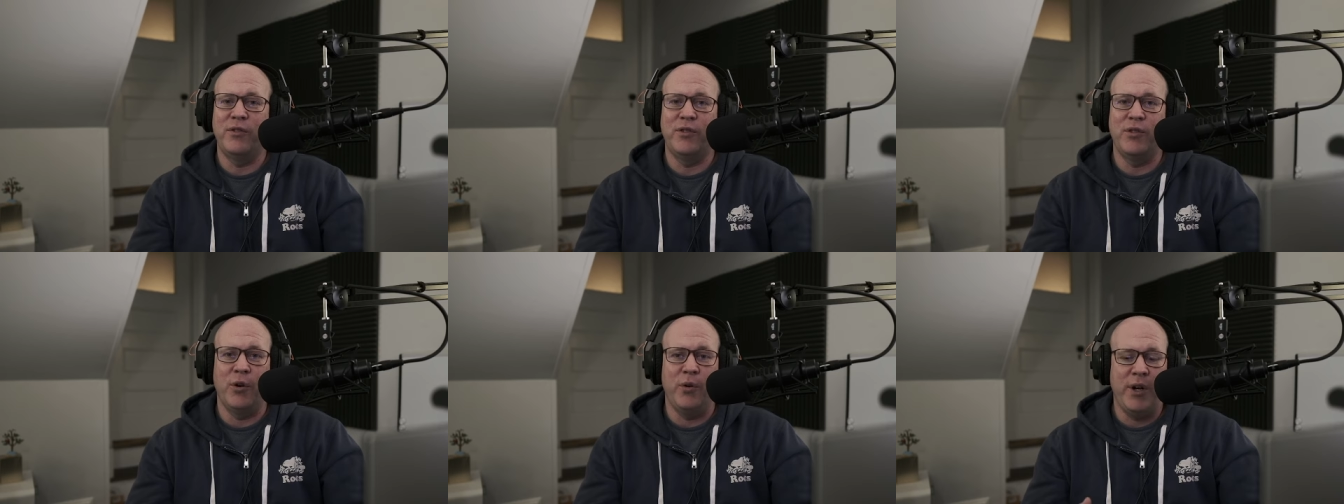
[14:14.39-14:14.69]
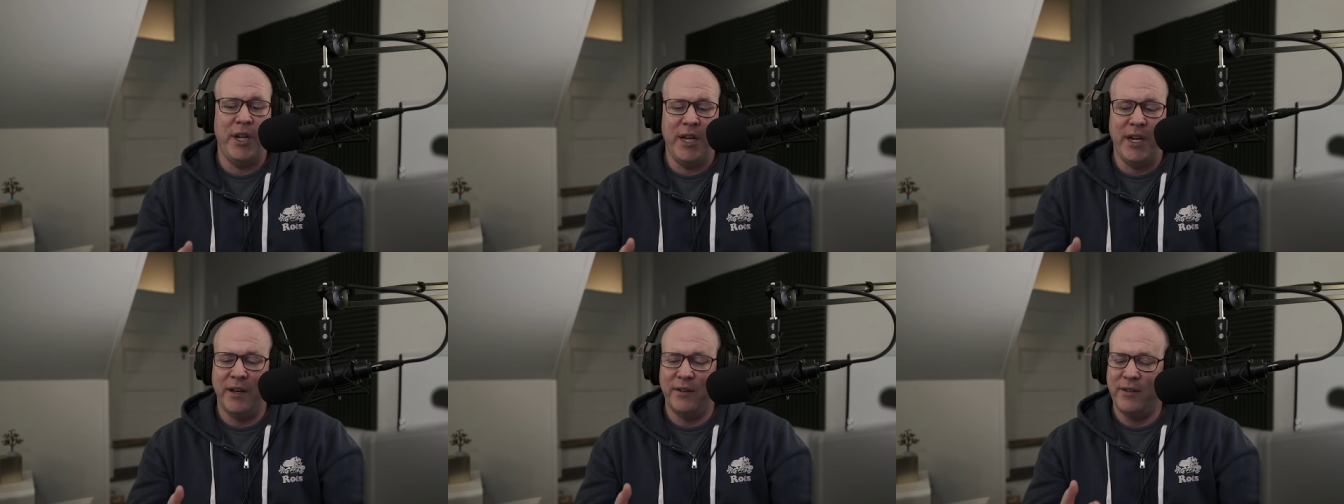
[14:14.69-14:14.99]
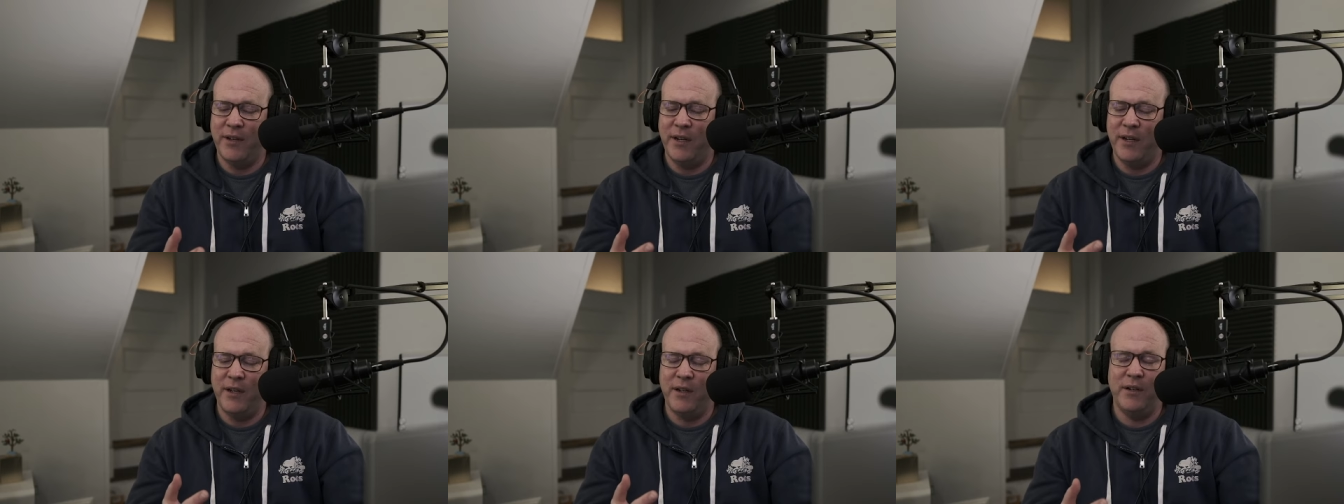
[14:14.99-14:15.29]
Sony
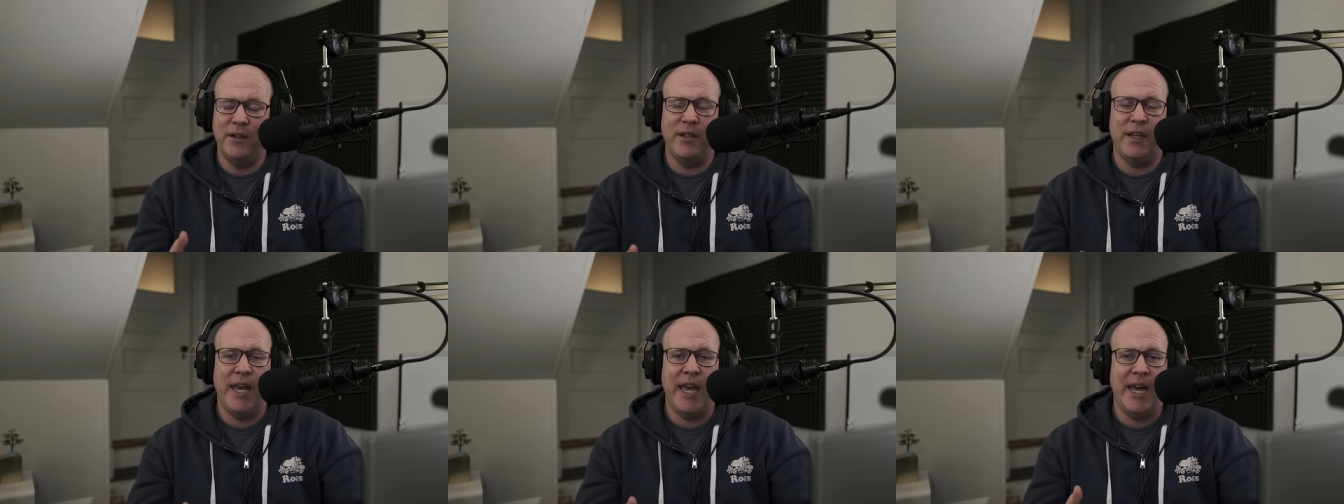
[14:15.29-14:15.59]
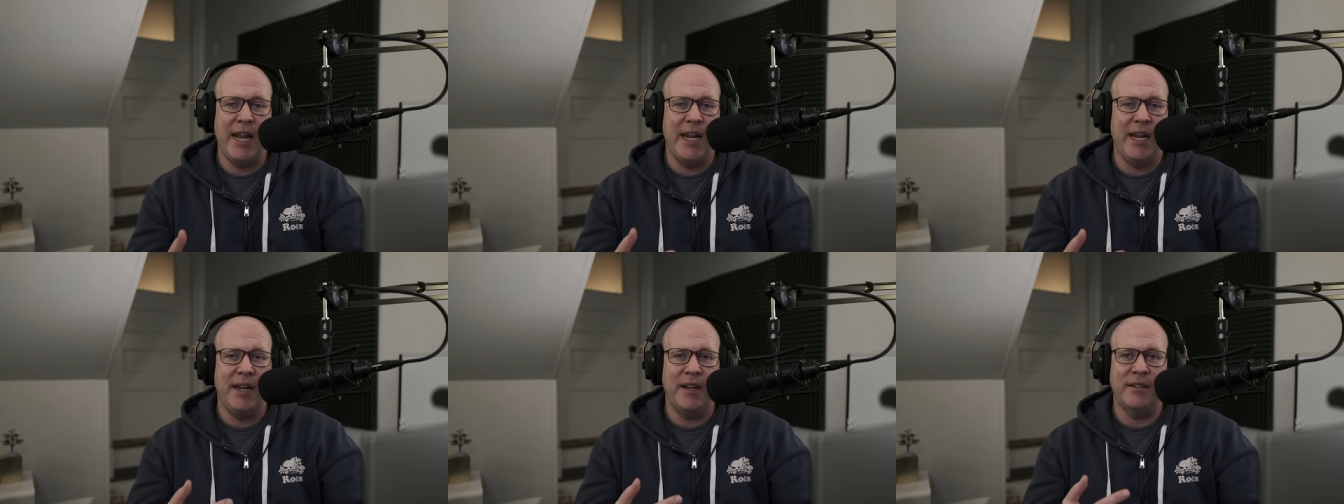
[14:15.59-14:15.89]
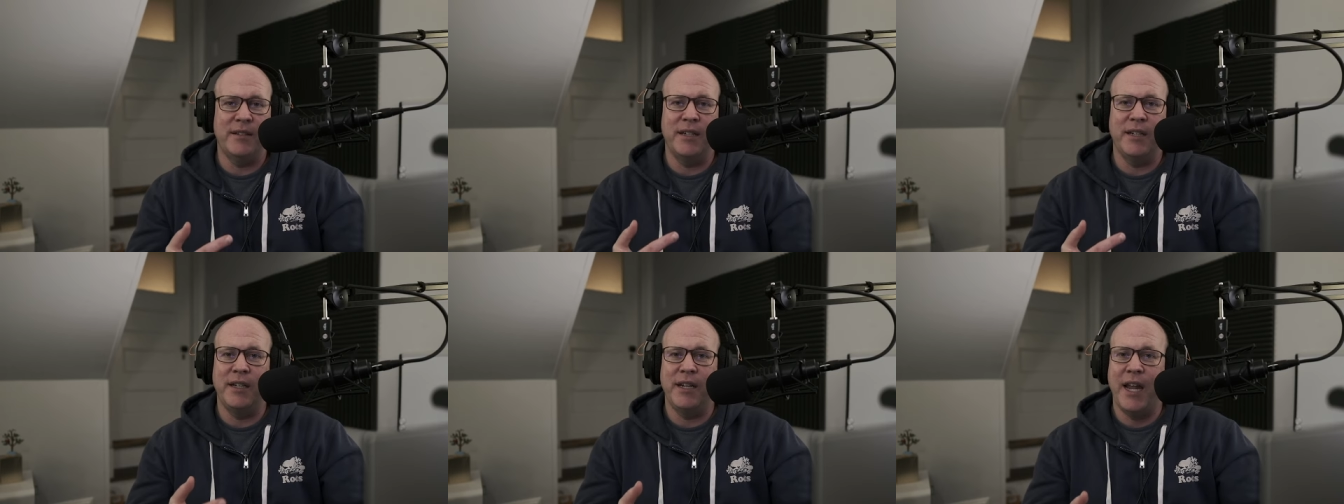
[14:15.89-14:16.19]
does it,
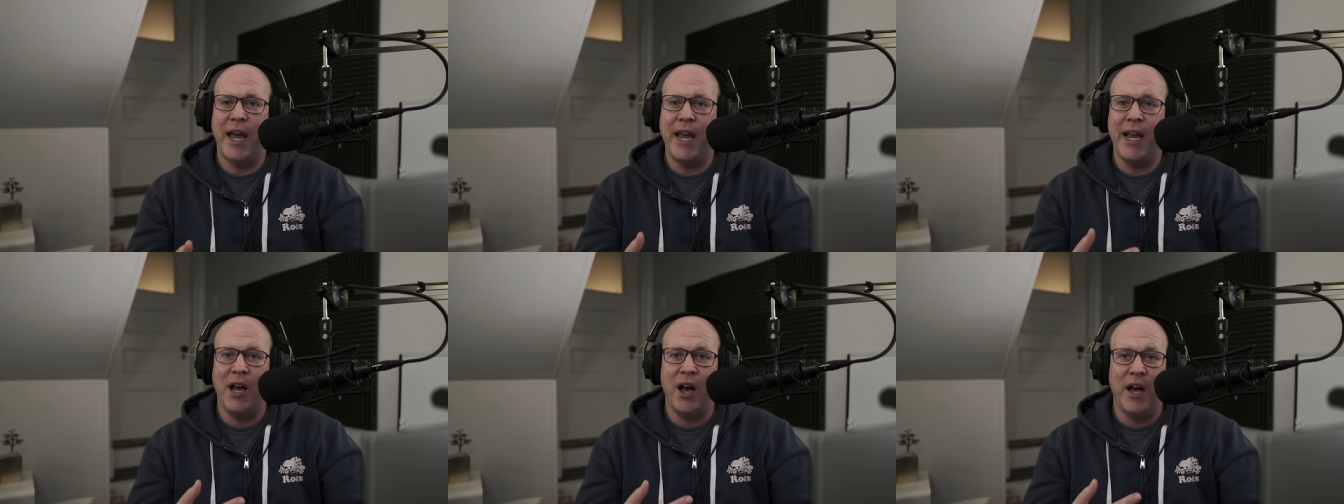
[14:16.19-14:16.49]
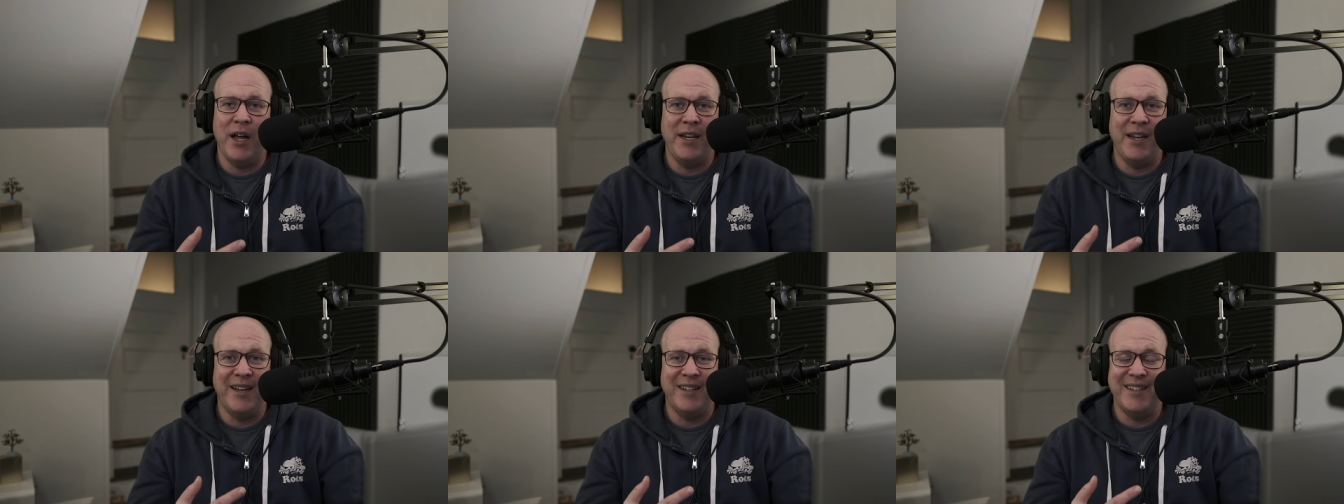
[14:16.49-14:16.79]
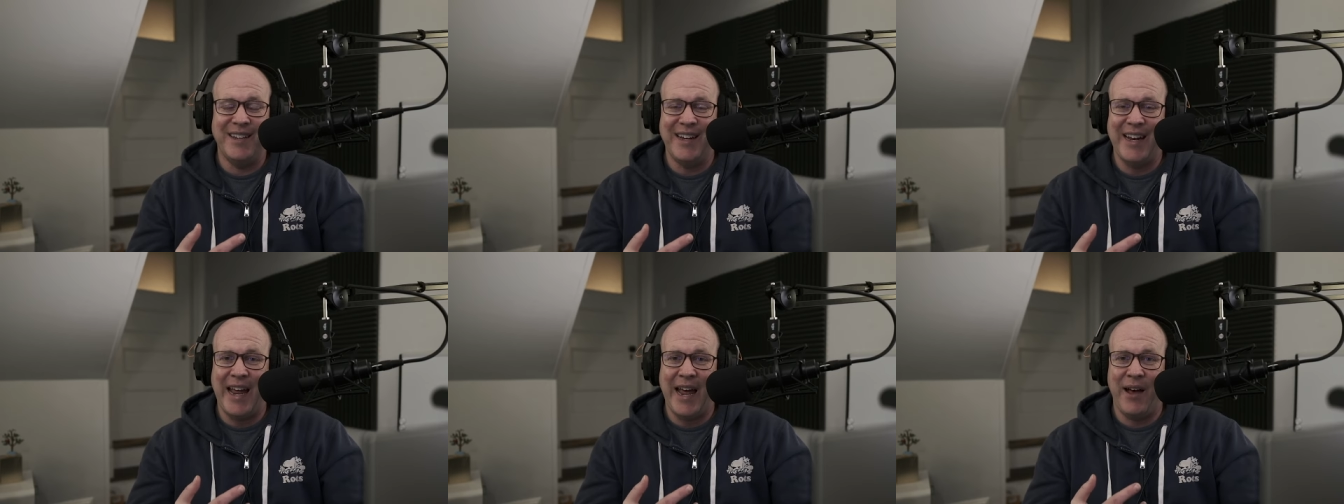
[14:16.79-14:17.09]
Canon does it, Nikon
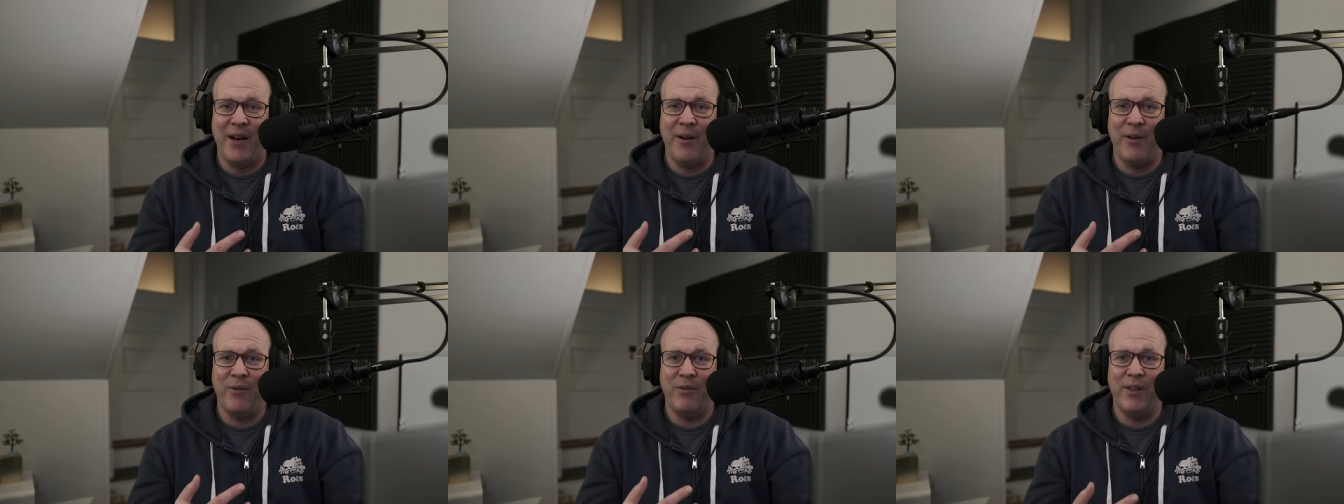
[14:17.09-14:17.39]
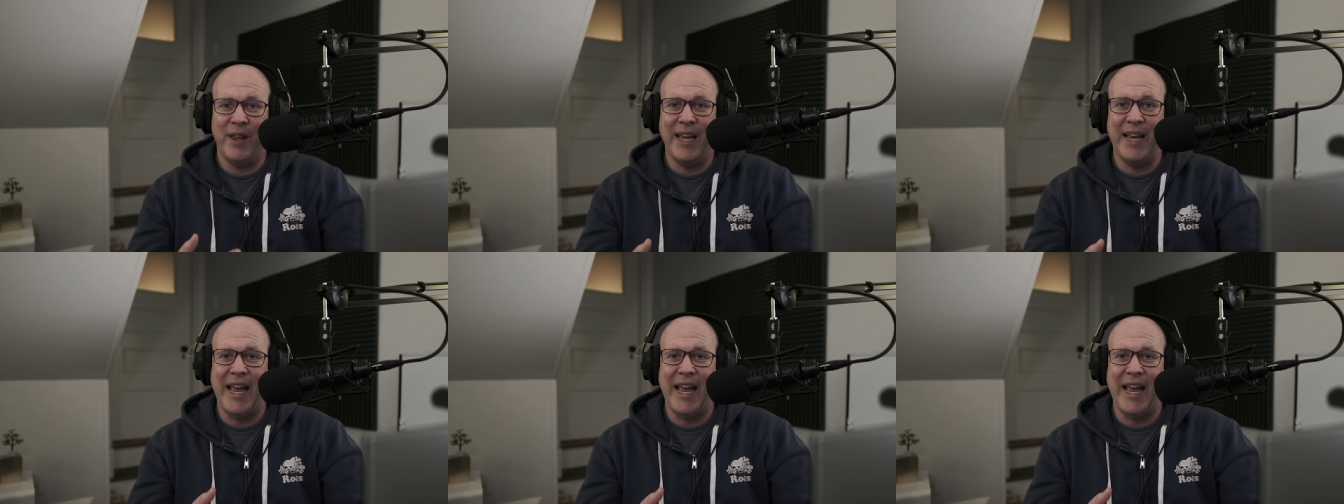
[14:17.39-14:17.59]
does it now.